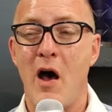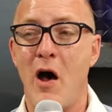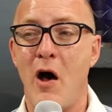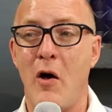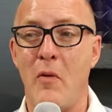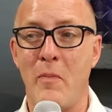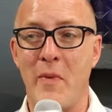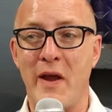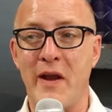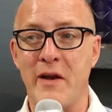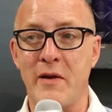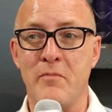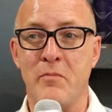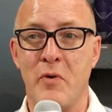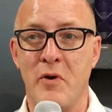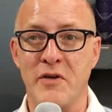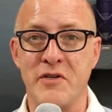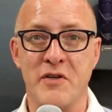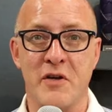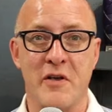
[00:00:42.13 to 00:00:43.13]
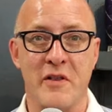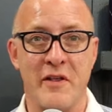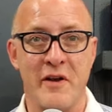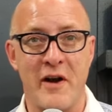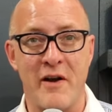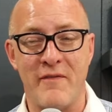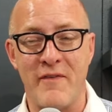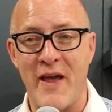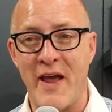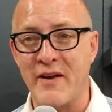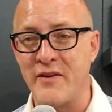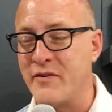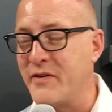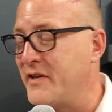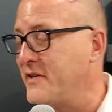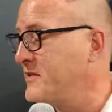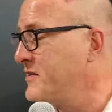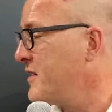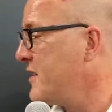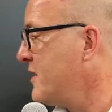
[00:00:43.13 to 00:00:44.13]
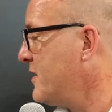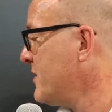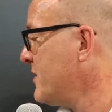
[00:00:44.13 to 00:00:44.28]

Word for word: all made in Portugal in our factories,